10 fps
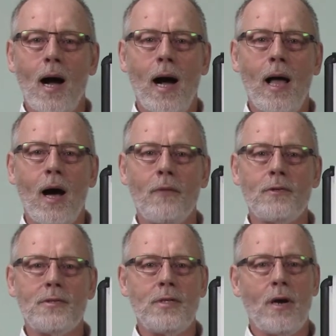I
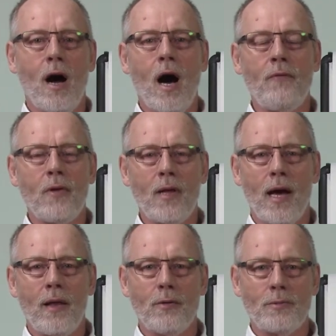often see an awful
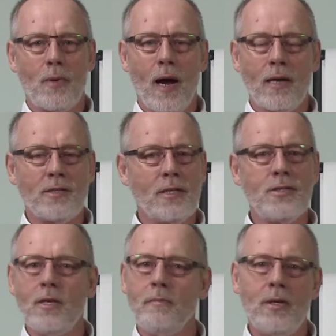lot of those products that
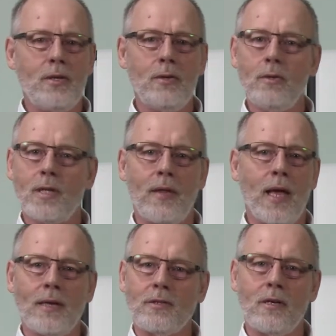shouldn't be used on
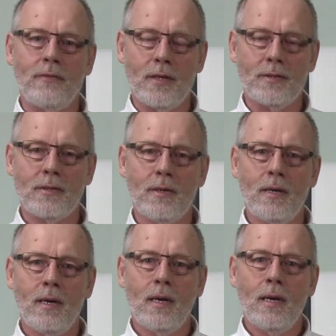that surface.
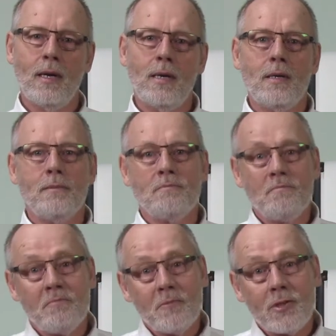
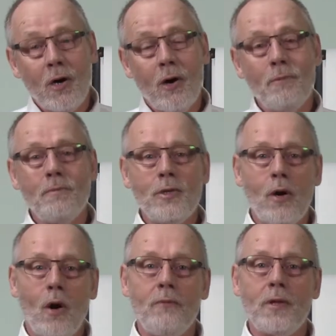So, you know,
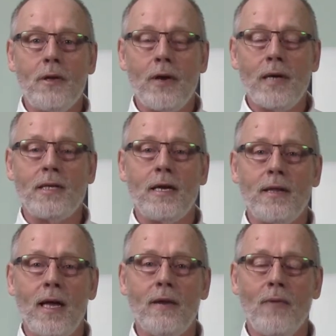hopefully they're not taking
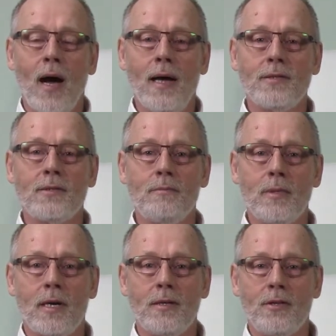that advice
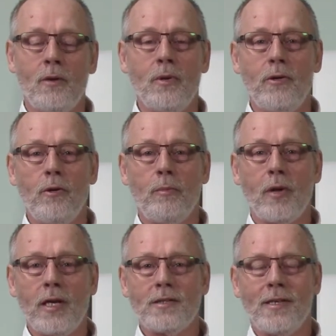because they'll be
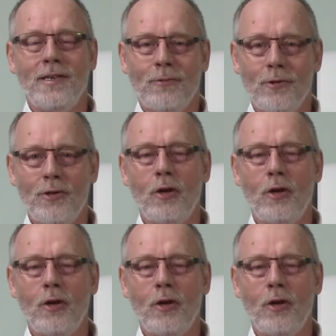replacing,